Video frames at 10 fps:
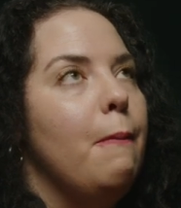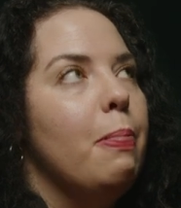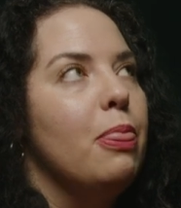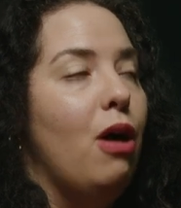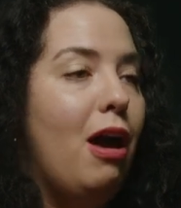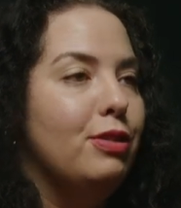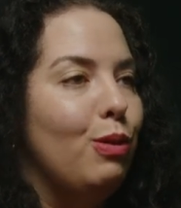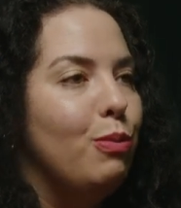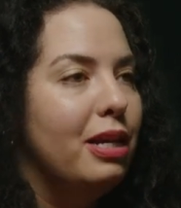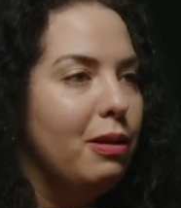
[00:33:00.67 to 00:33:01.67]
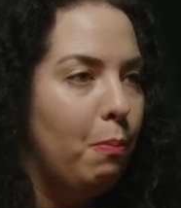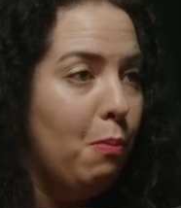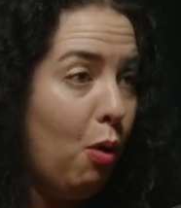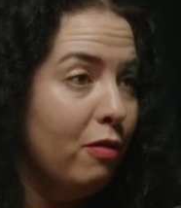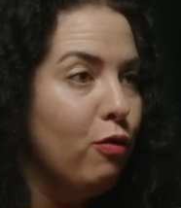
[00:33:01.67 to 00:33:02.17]
you'll have somebody in a
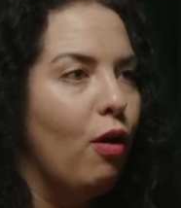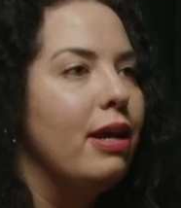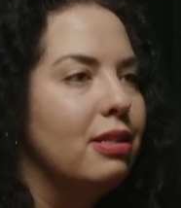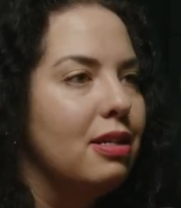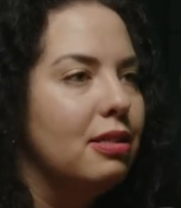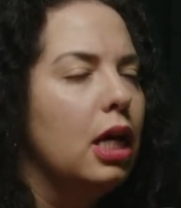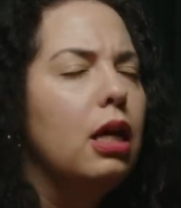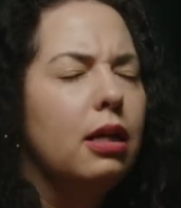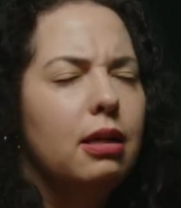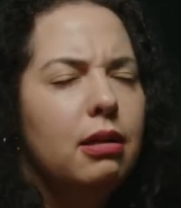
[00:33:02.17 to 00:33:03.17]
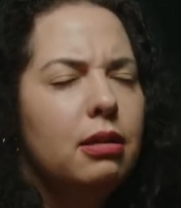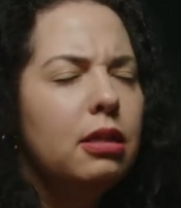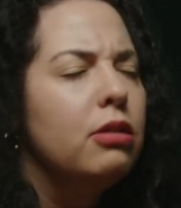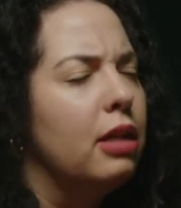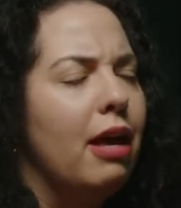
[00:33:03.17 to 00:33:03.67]
moment of crisis,
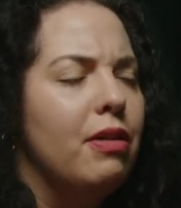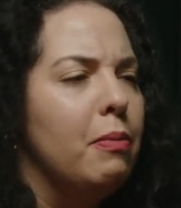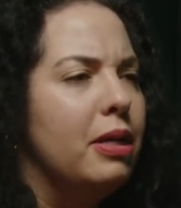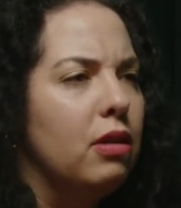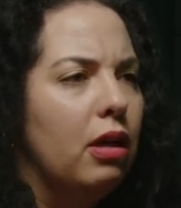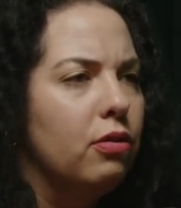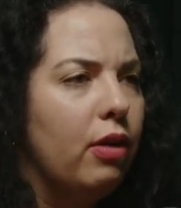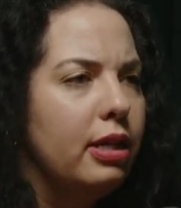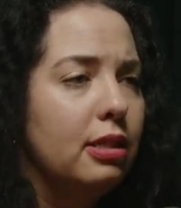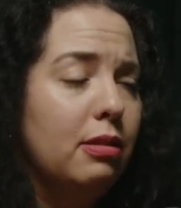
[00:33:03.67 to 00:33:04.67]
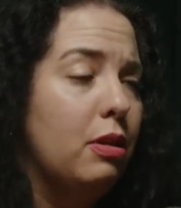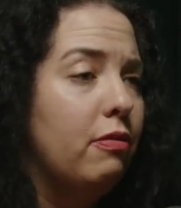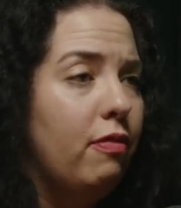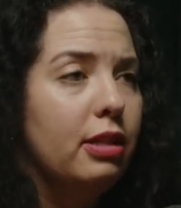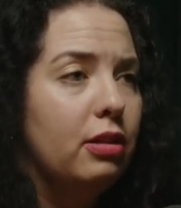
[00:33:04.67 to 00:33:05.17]
clearly having a mental health crisis. I mean, in
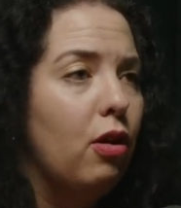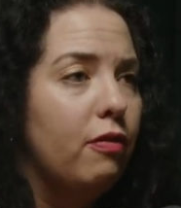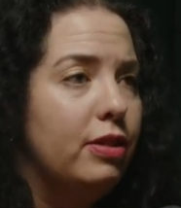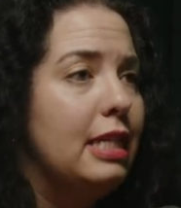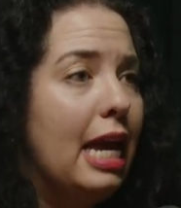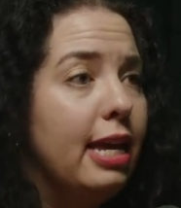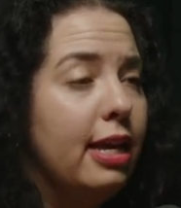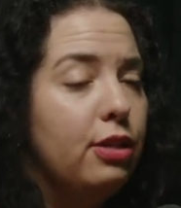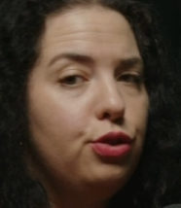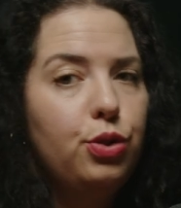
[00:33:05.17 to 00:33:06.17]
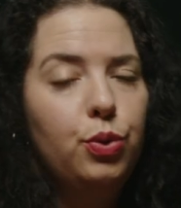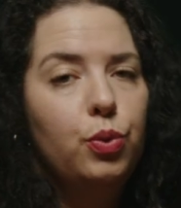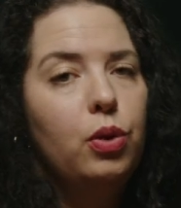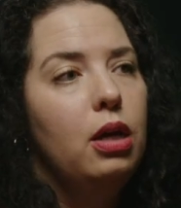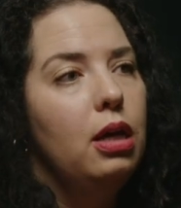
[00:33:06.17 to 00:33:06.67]
fact, they're often taken
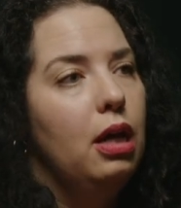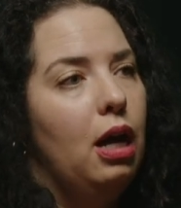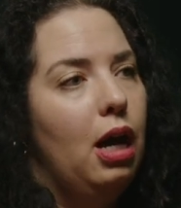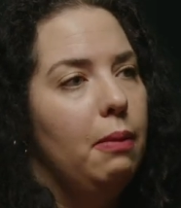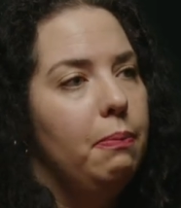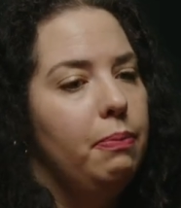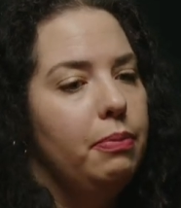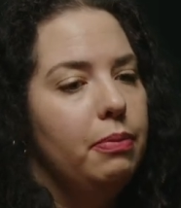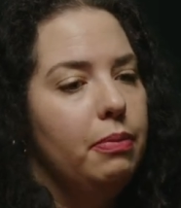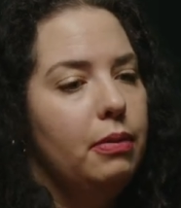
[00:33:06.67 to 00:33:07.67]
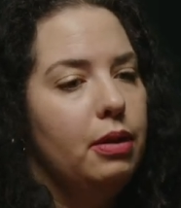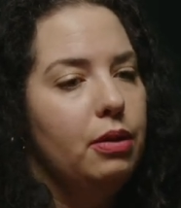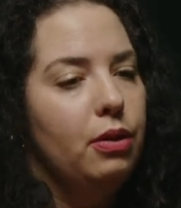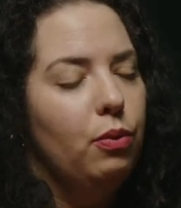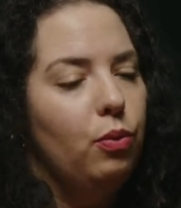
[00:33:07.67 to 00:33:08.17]
to,
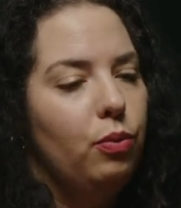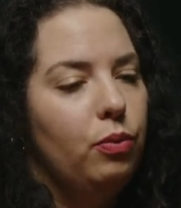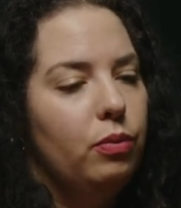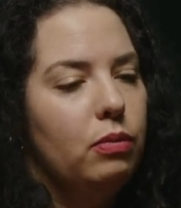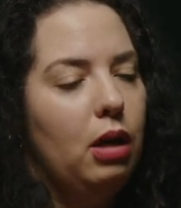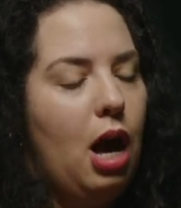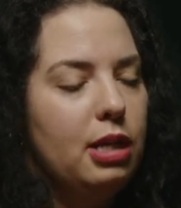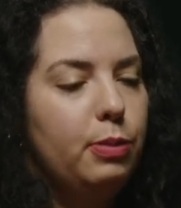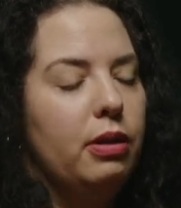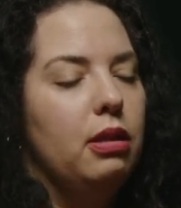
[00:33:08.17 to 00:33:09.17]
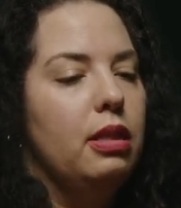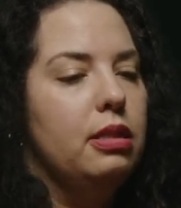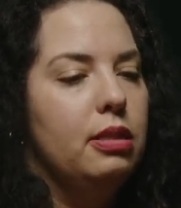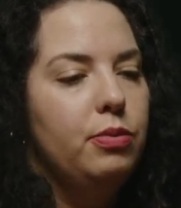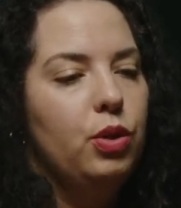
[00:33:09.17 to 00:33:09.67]
you know, a hospital, and then
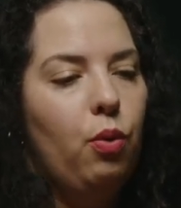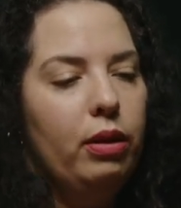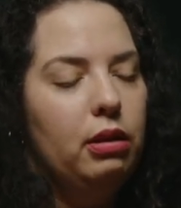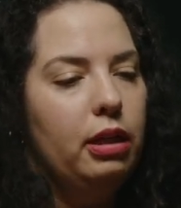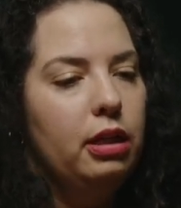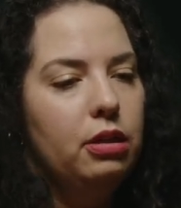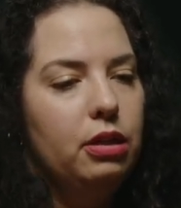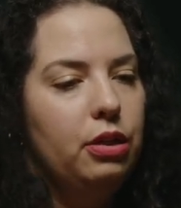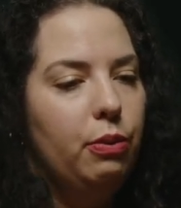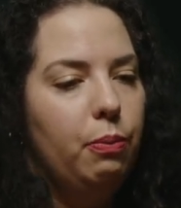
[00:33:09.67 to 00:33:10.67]
subsequently, you know,